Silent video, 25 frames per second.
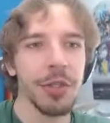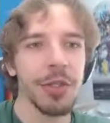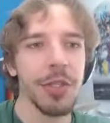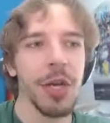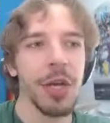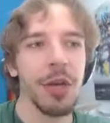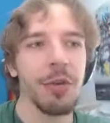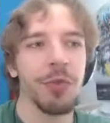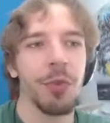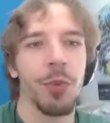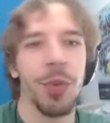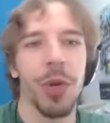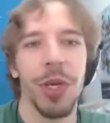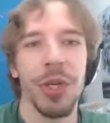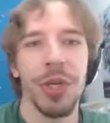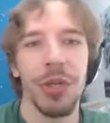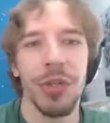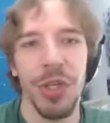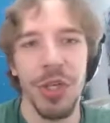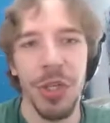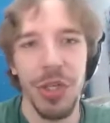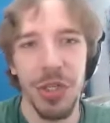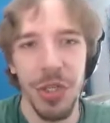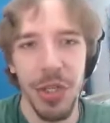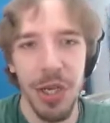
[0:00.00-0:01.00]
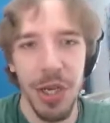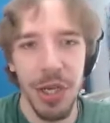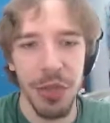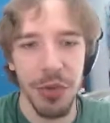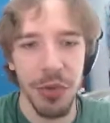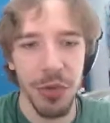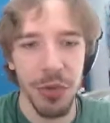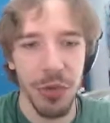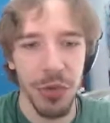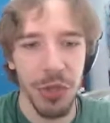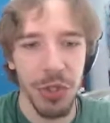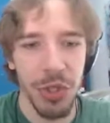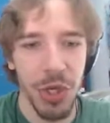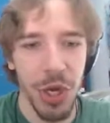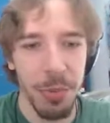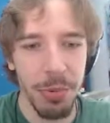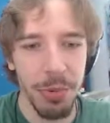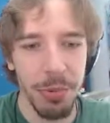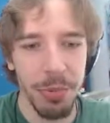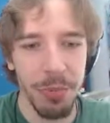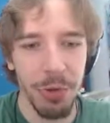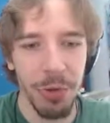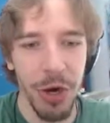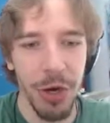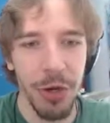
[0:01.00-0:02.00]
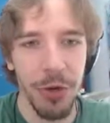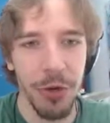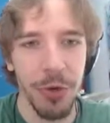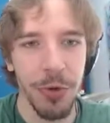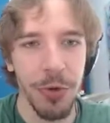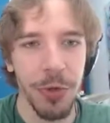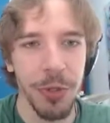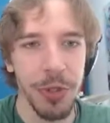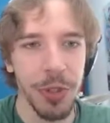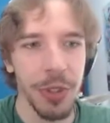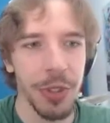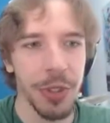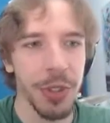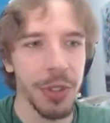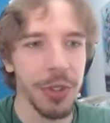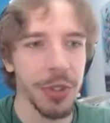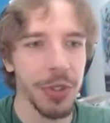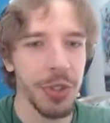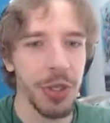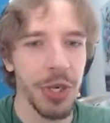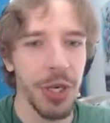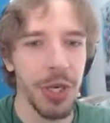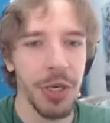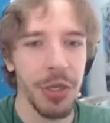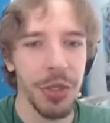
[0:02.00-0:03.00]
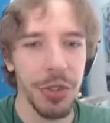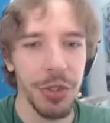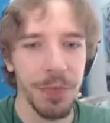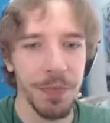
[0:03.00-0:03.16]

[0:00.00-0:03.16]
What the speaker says: of the waiting station has your top priority in this challenge.